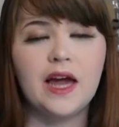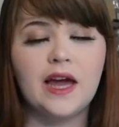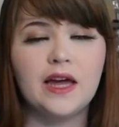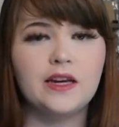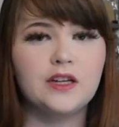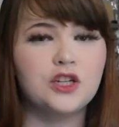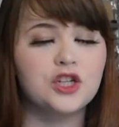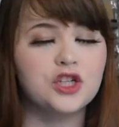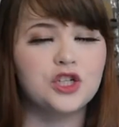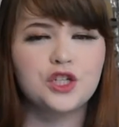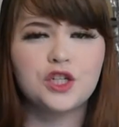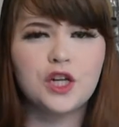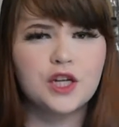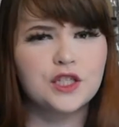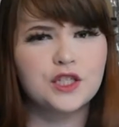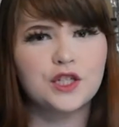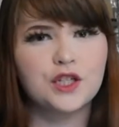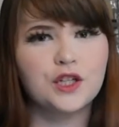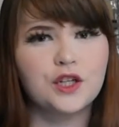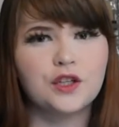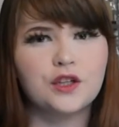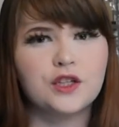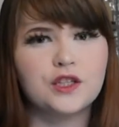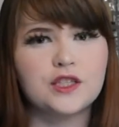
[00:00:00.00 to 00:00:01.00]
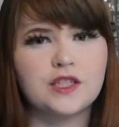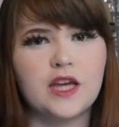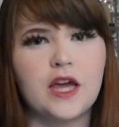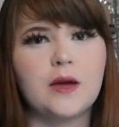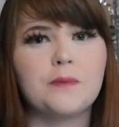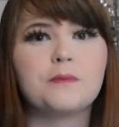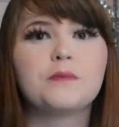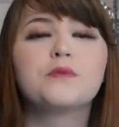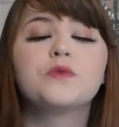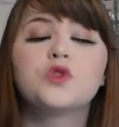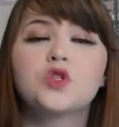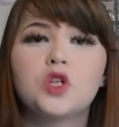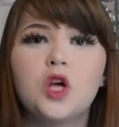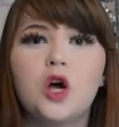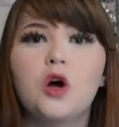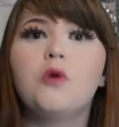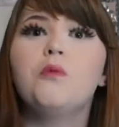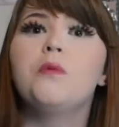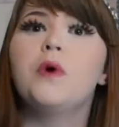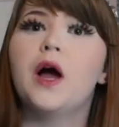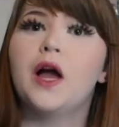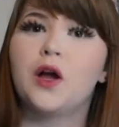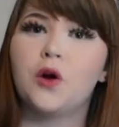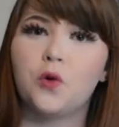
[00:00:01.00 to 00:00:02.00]
and just doesn't look the same. So
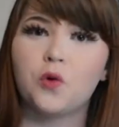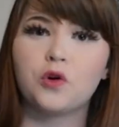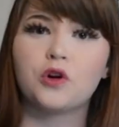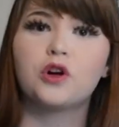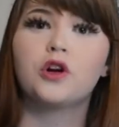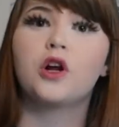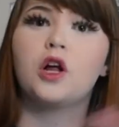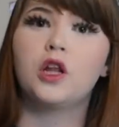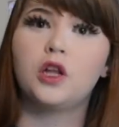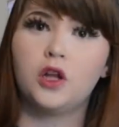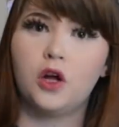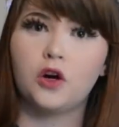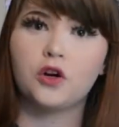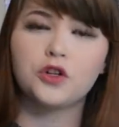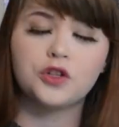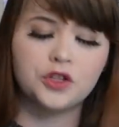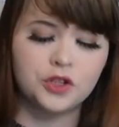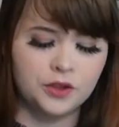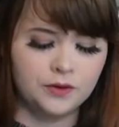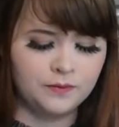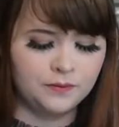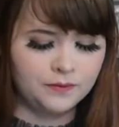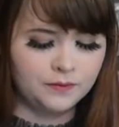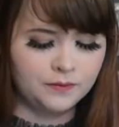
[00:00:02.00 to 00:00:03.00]
I ordered a large.